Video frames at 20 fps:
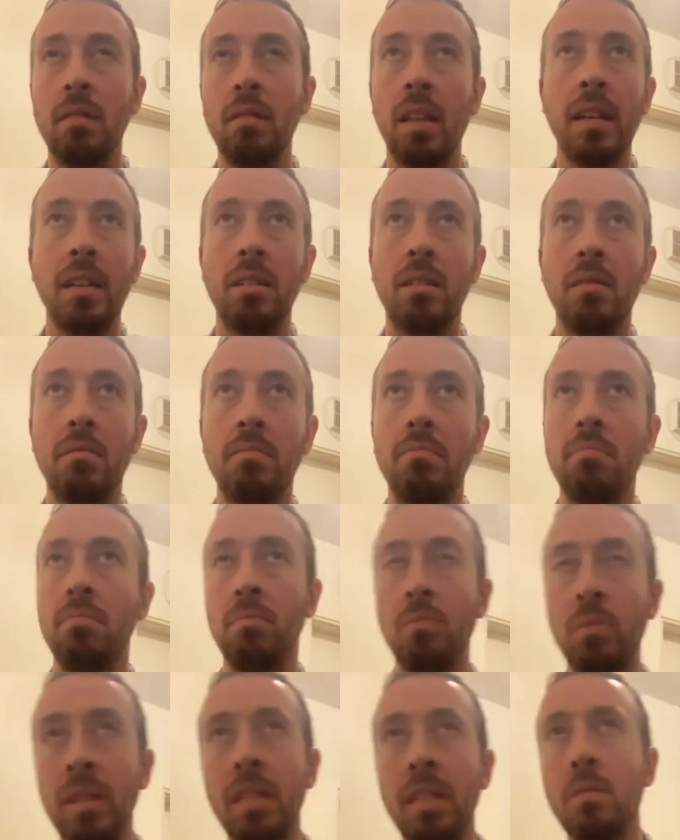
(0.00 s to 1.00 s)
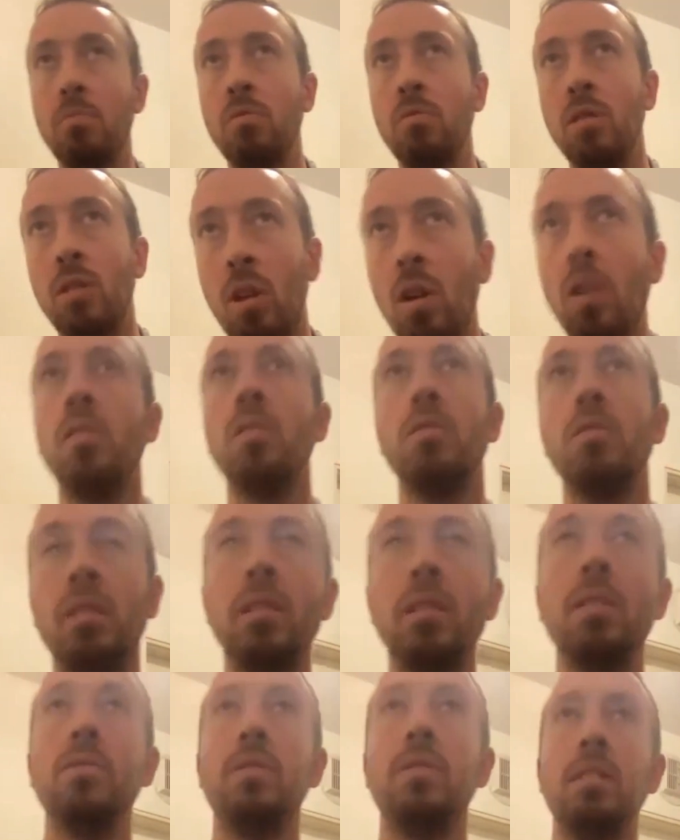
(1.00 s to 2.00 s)
like we regard
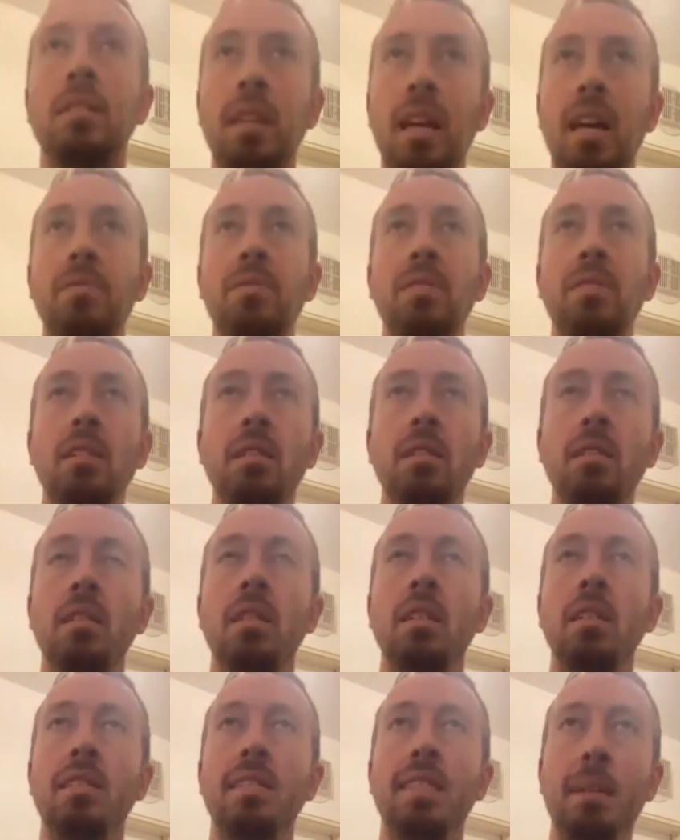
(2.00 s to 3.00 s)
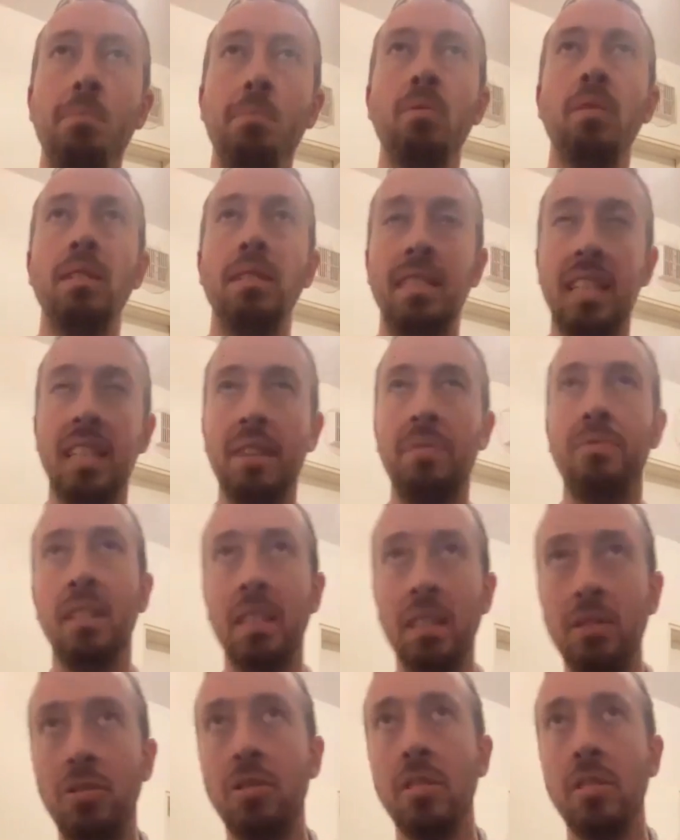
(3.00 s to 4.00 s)
ourselves as having a separate
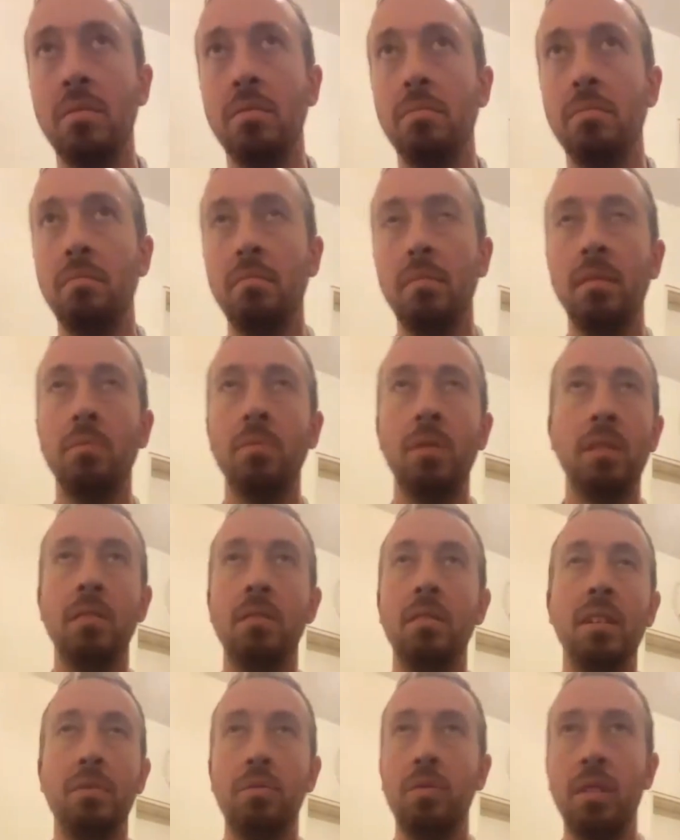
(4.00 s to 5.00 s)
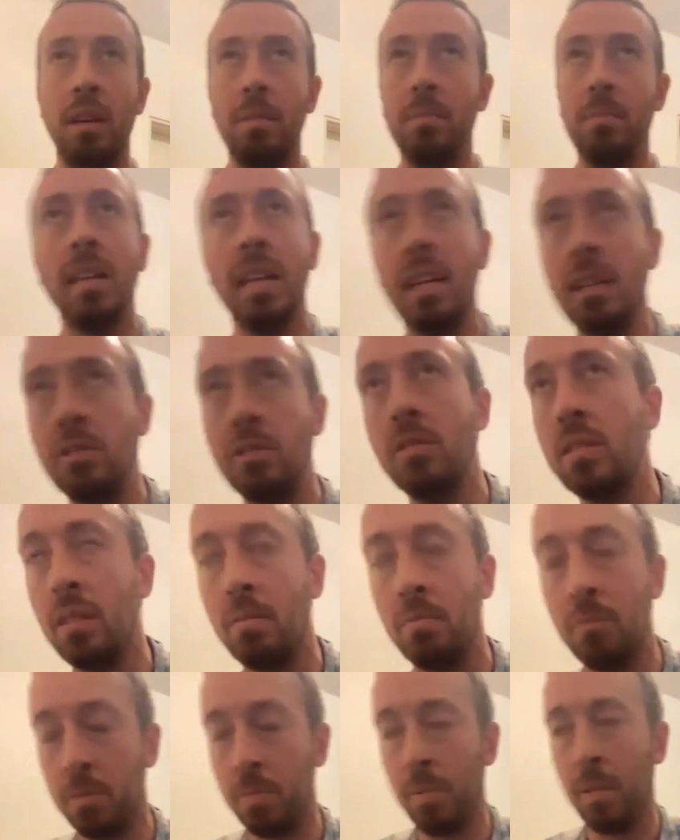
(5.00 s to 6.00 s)
definition with different obligations
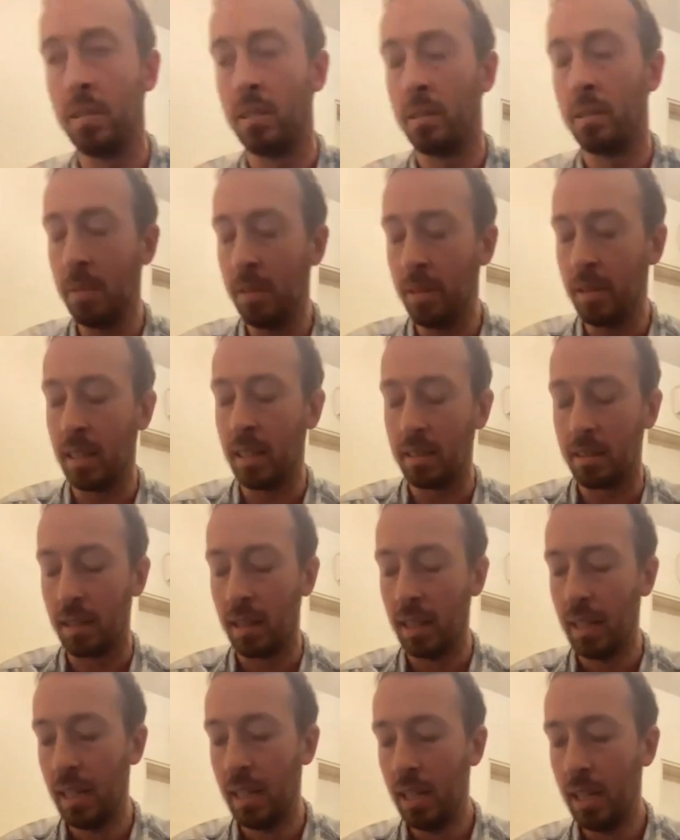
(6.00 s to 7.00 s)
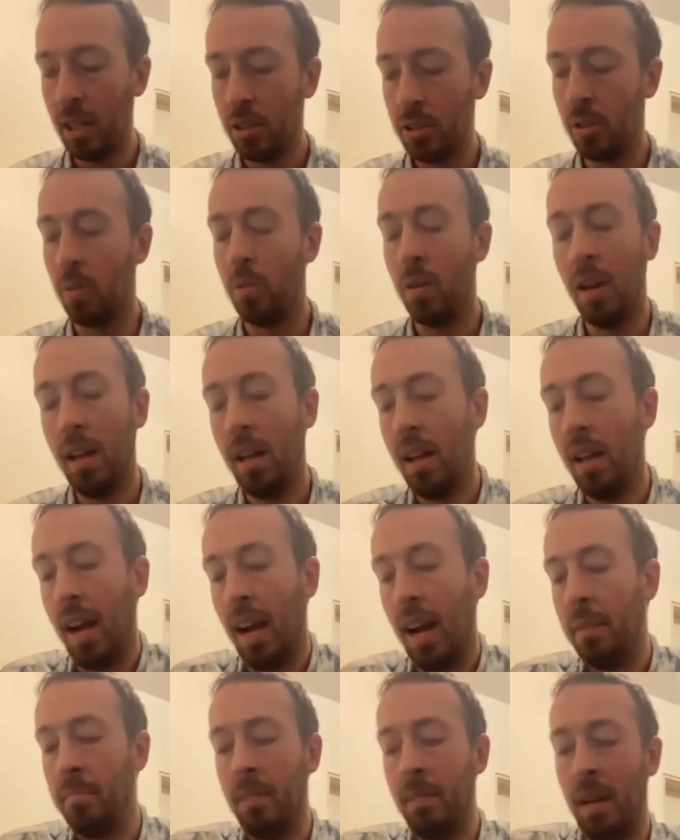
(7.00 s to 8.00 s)
and responsibilities. So
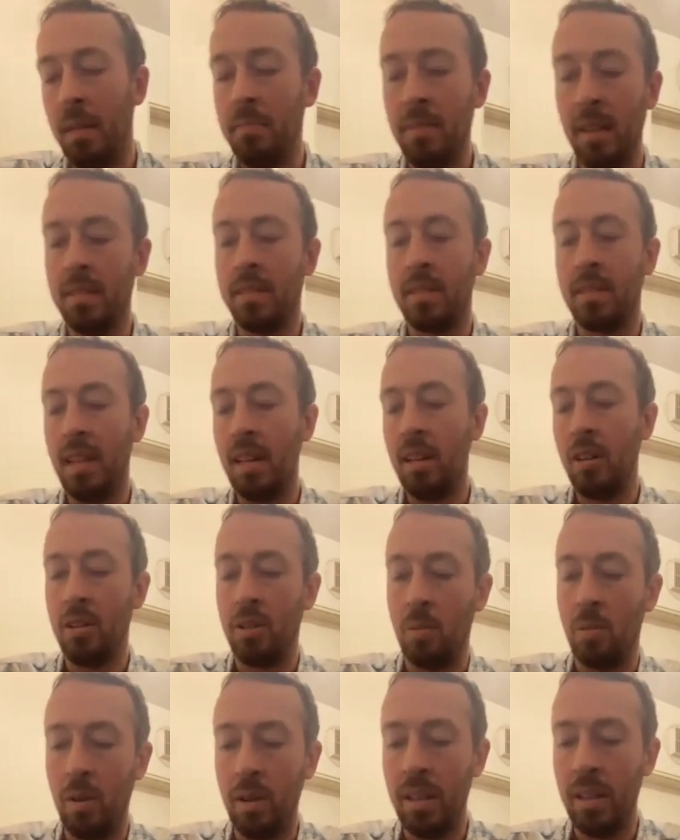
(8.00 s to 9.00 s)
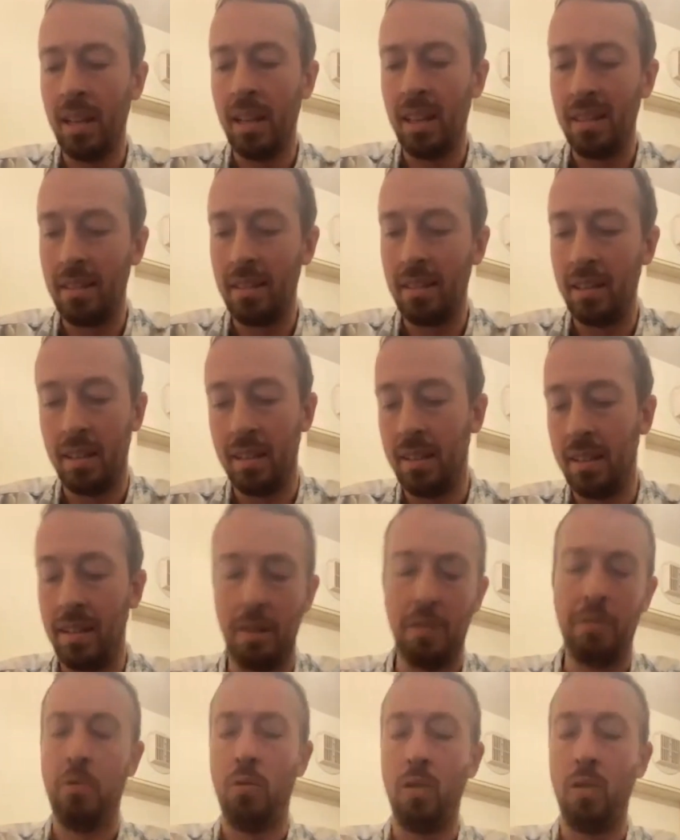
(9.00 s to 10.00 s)
I'm not saying on the one hand that
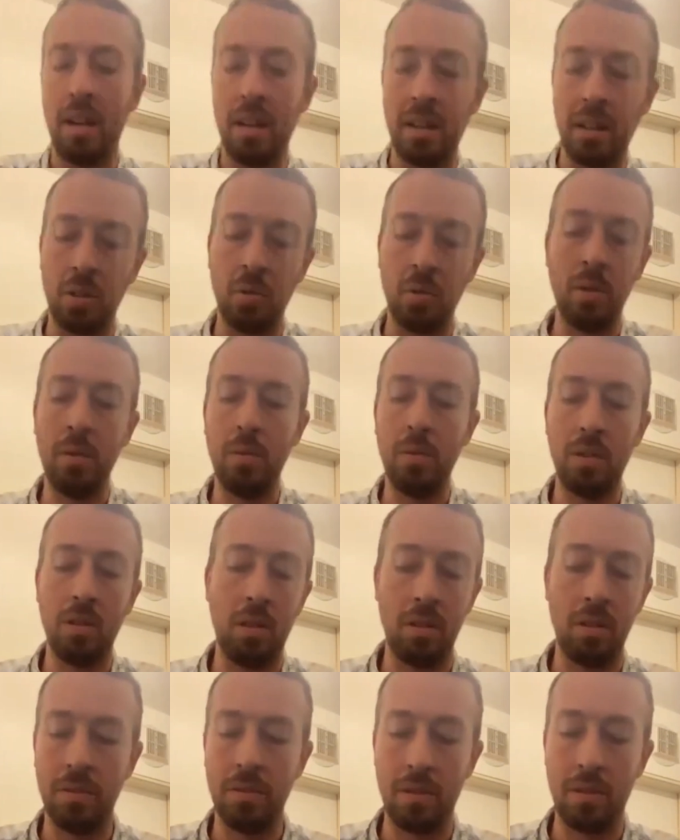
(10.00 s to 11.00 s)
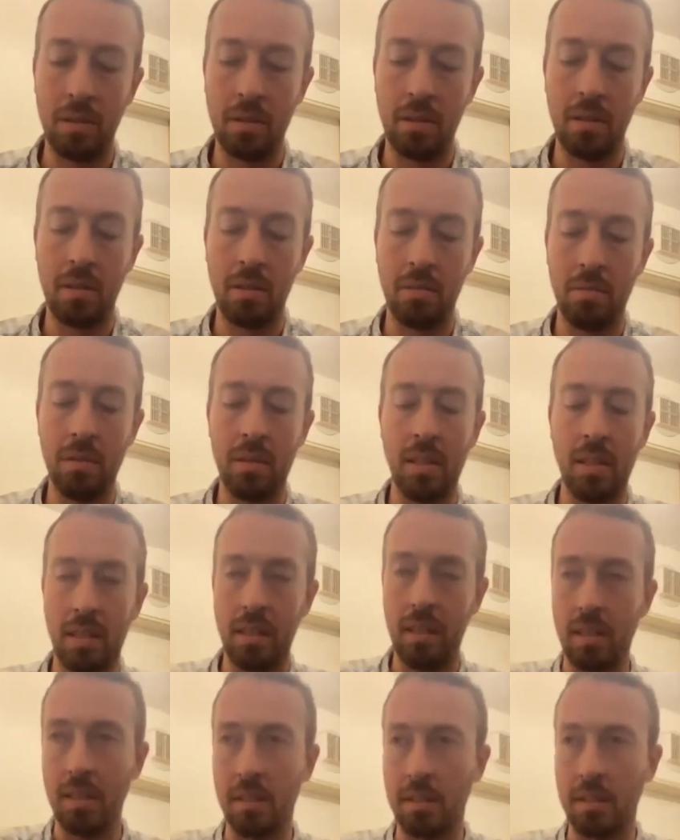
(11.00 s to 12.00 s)
therefore I agree with all of the
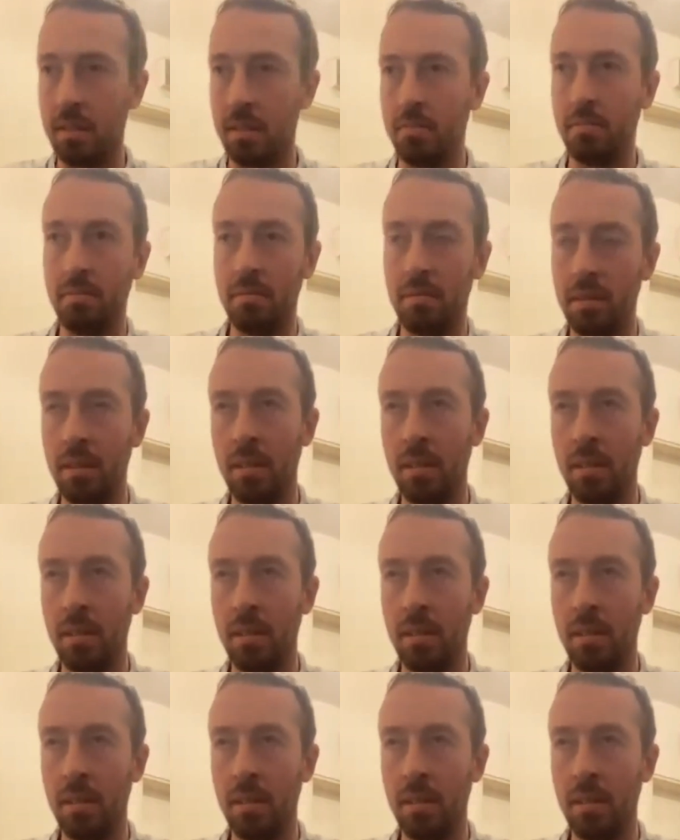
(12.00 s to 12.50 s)
ridiculous